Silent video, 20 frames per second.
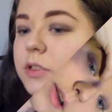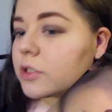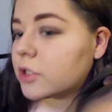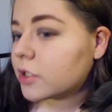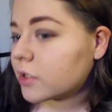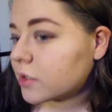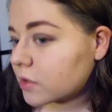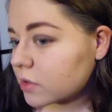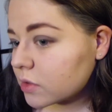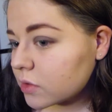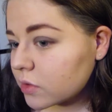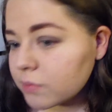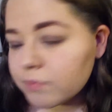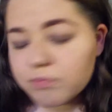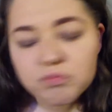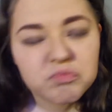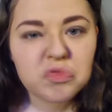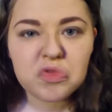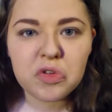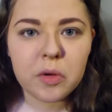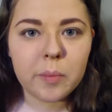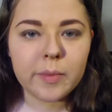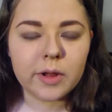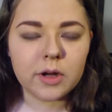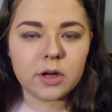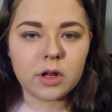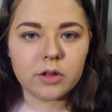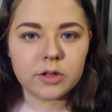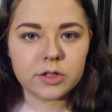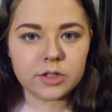just from my
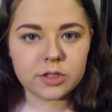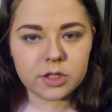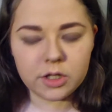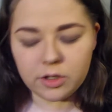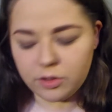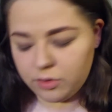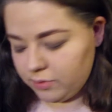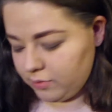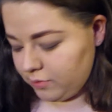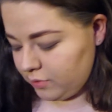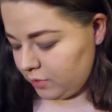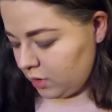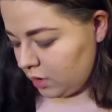knowledge of